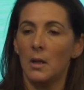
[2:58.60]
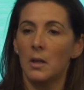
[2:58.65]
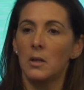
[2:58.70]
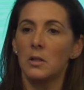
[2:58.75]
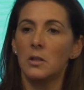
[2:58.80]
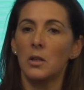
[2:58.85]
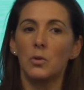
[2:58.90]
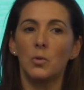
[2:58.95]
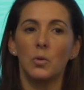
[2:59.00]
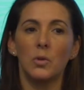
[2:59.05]

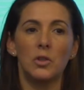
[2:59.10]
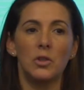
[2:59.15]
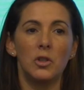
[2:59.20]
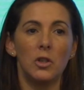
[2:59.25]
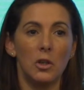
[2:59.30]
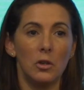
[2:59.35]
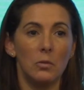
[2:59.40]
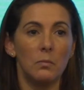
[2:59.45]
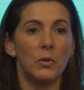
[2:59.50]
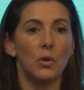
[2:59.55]
So to
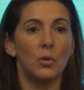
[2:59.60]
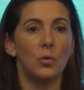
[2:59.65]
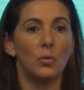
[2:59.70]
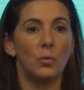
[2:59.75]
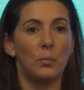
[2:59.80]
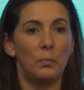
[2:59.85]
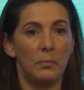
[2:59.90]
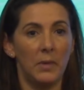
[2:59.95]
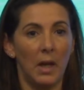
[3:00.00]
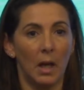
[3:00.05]
assume that
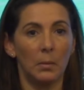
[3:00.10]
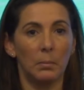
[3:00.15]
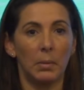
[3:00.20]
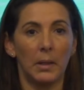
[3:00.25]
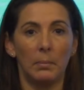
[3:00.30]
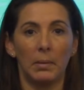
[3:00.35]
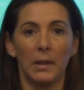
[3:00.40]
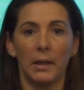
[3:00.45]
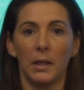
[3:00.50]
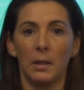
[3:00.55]
all young
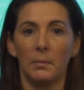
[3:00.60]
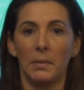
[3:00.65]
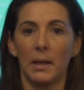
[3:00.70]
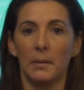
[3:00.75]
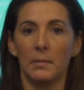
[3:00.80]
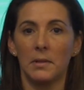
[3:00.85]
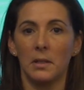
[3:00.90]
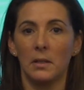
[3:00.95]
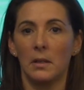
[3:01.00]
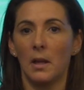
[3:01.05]
people are going to be
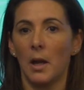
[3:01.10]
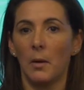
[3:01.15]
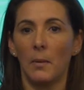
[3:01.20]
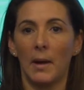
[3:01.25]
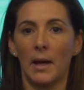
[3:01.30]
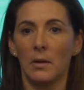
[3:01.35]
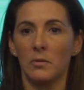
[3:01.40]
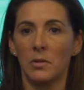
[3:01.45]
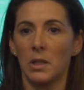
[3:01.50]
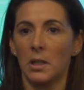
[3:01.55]
able to know
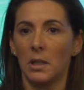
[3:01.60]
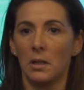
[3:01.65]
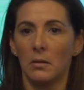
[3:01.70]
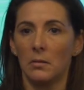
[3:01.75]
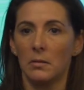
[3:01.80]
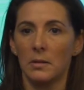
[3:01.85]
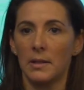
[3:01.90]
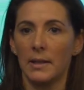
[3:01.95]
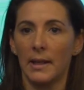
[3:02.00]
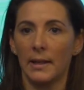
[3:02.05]
how to
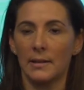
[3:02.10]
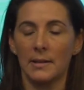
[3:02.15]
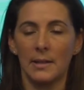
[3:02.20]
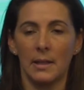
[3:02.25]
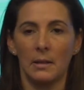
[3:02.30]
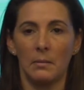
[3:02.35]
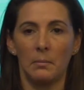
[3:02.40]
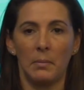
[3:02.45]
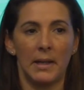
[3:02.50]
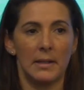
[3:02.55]
use
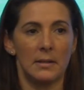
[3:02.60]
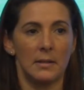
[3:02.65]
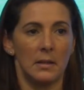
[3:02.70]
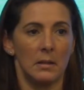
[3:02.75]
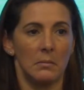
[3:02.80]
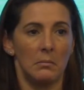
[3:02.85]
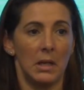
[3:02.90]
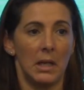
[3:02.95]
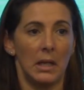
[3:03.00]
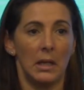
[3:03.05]
LinkedIn better
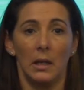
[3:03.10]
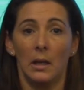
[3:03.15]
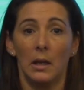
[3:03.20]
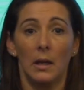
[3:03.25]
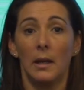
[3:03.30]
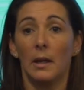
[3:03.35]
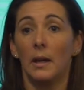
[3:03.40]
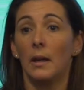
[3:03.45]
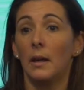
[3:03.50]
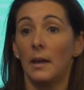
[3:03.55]
than me,
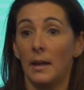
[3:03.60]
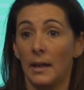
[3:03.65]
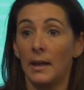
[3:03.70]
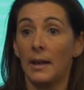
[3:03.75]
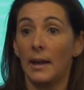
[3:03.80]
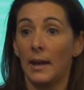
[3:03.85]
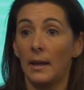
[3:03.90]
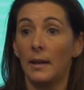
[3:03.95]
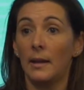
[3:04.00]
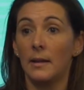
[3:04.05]

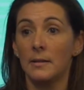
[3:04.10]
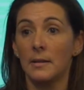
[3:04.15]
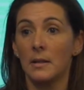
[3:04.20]
again, is